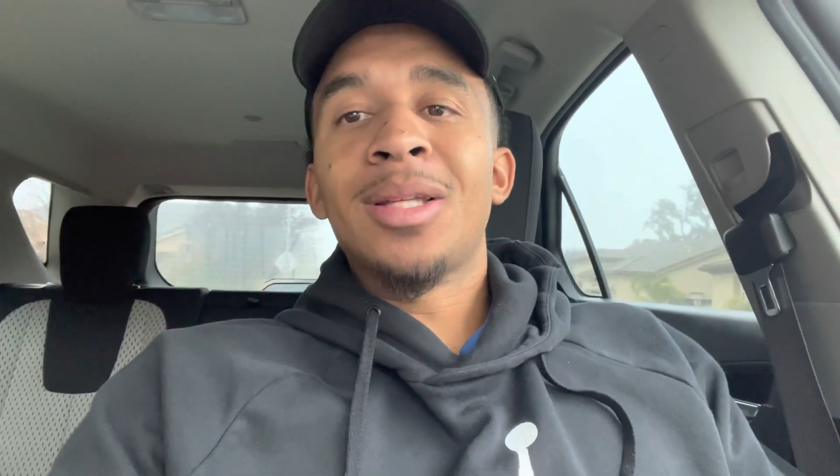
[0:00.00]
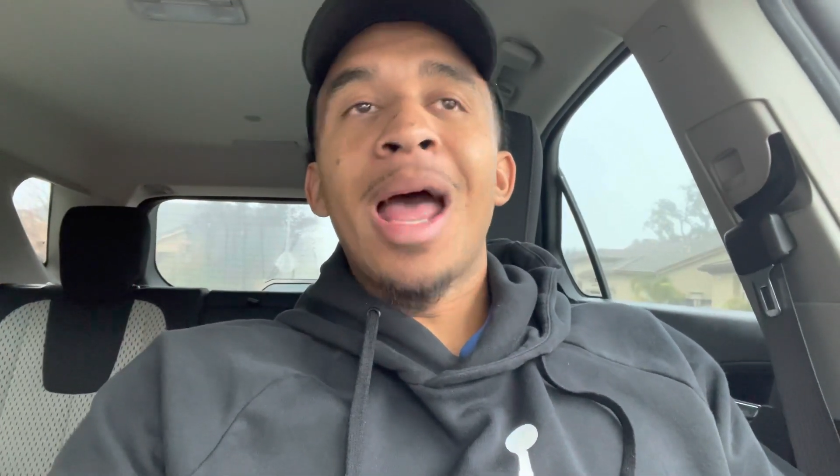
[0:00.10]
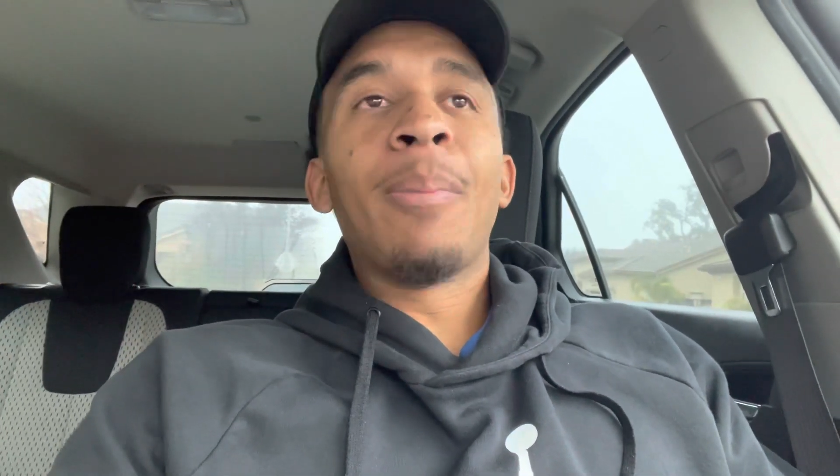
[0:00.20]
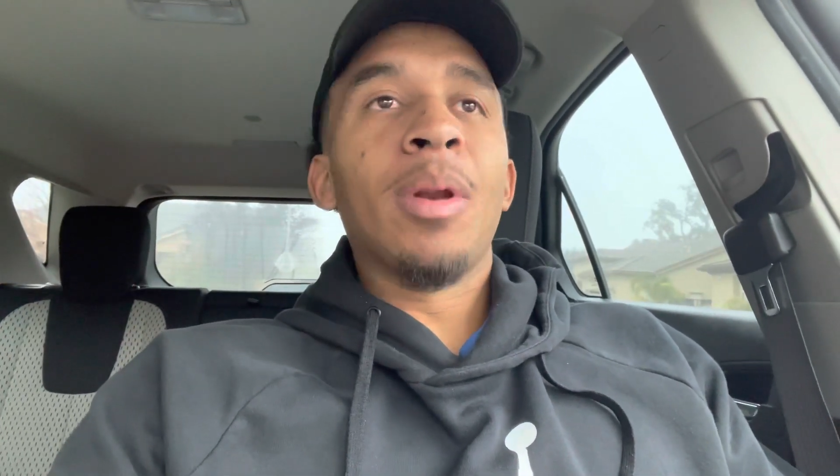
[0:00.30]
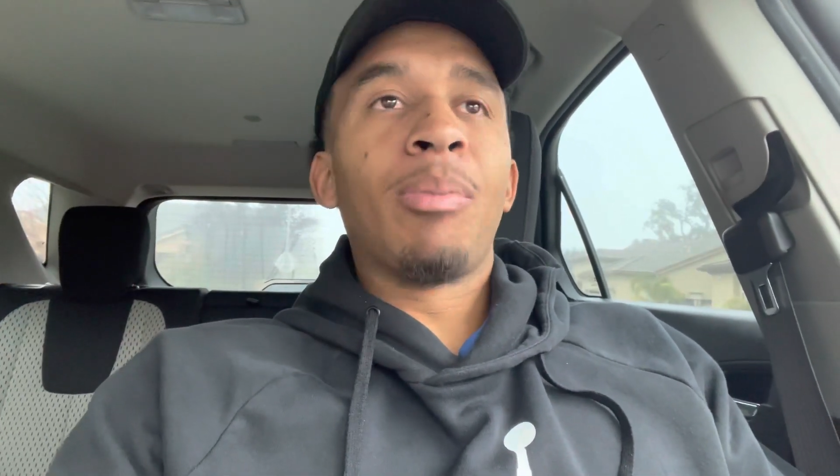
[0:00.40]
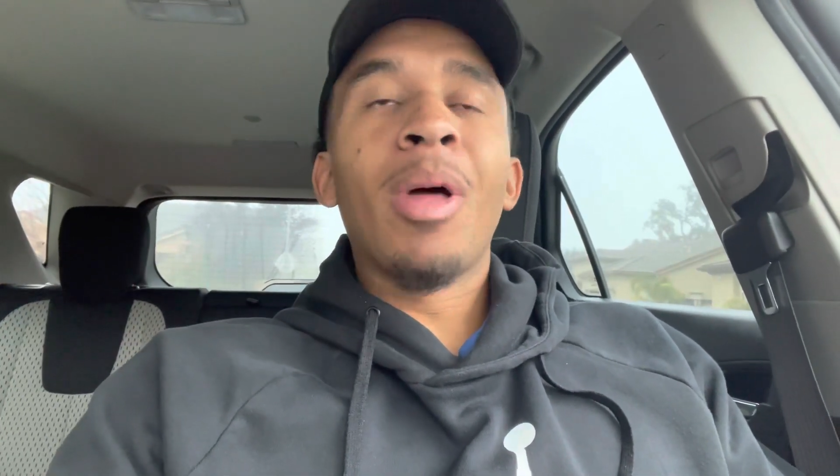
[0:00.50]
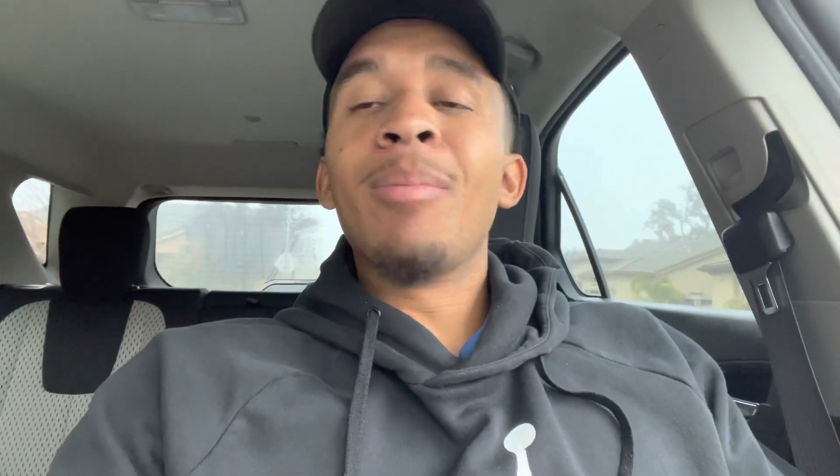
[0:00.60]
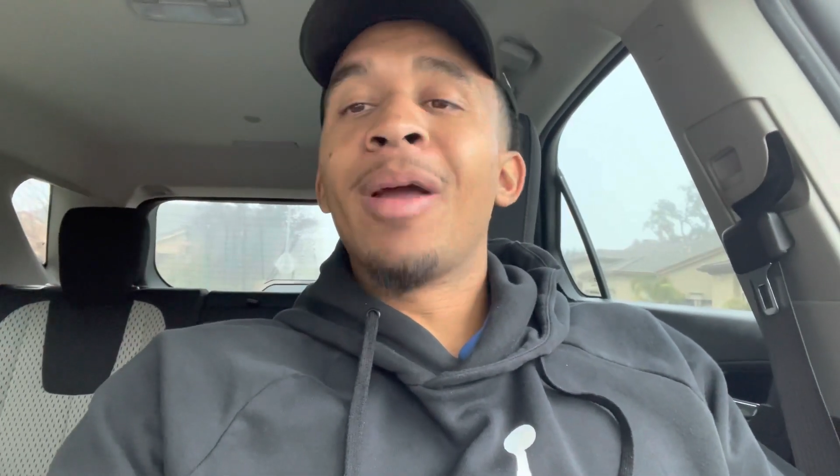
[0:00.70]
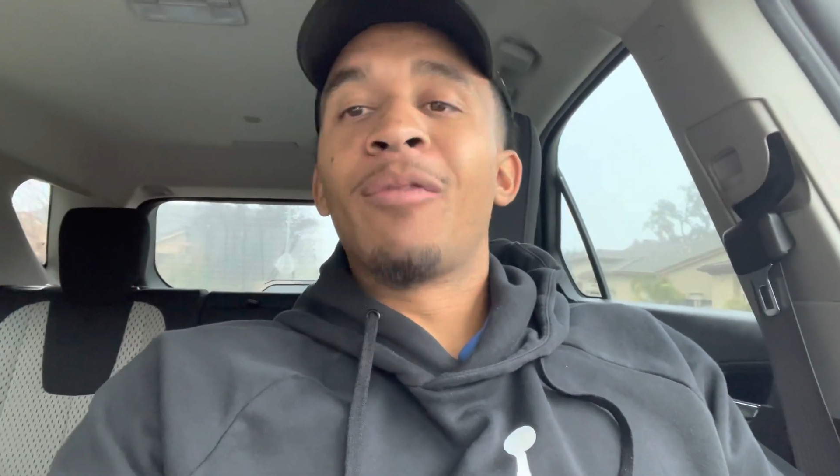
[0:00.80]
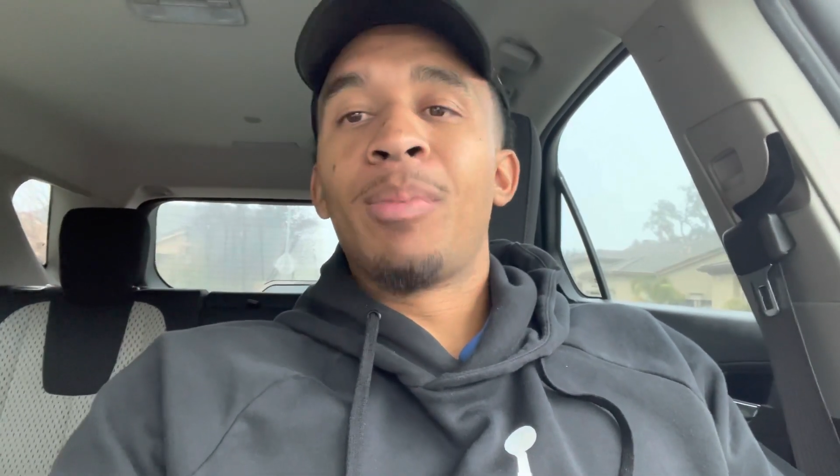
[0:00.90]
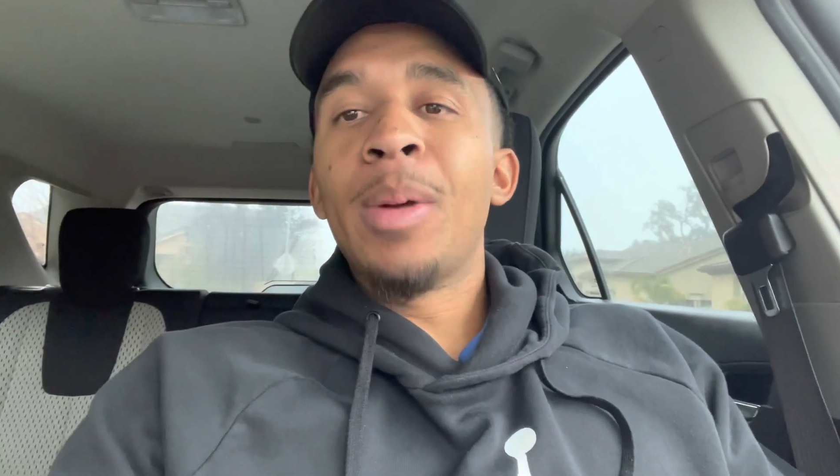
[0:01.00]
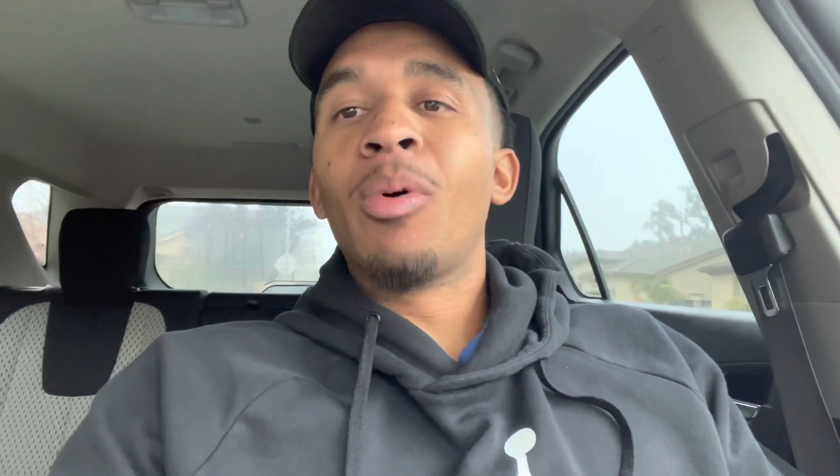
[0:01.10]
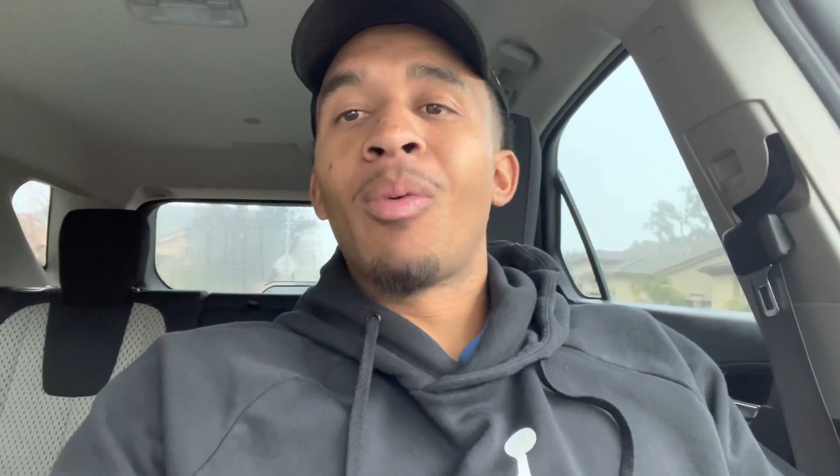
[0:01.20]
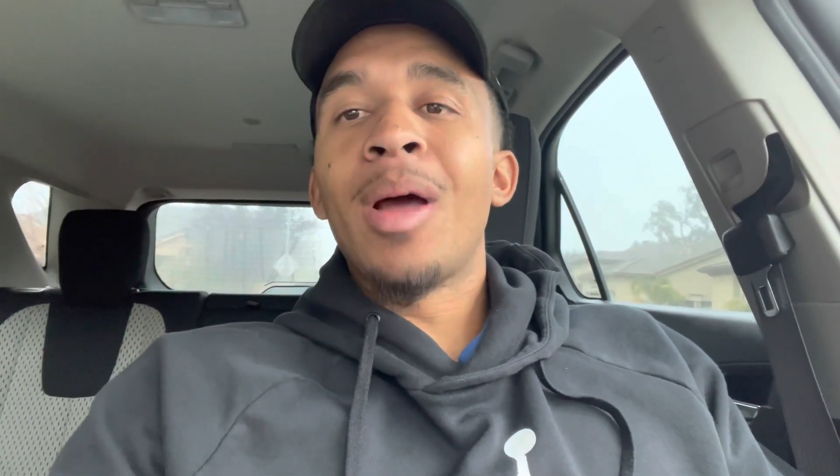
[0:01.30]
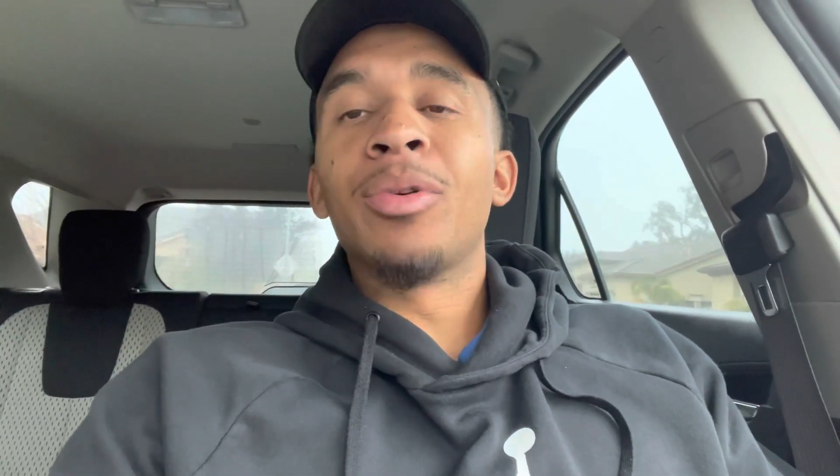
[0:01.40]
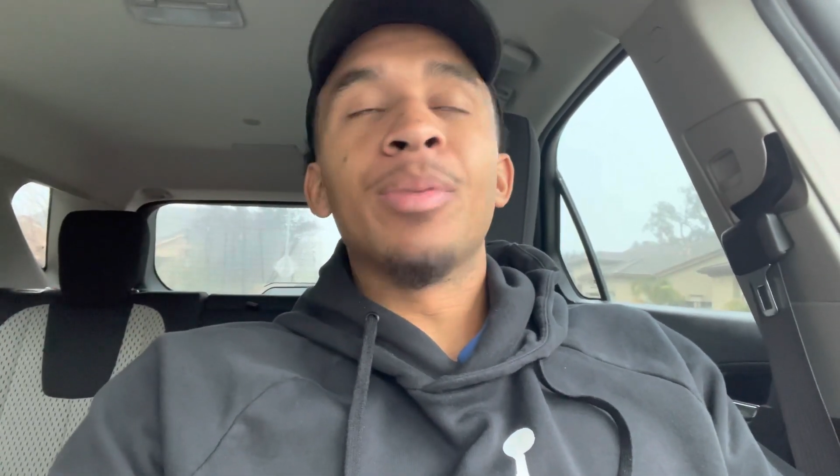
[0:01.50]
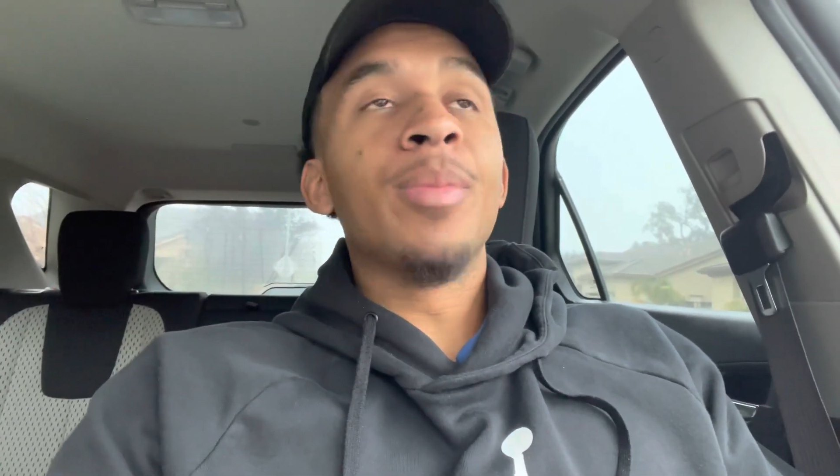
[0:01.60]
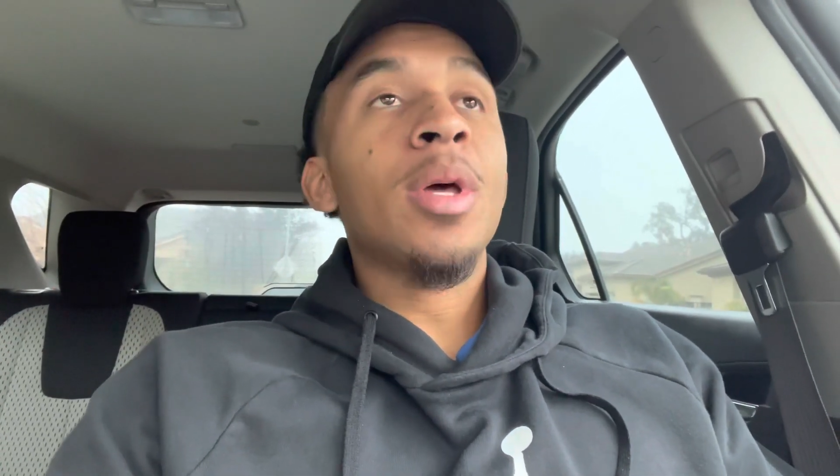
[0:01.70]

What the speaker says: happen and play make for people around him.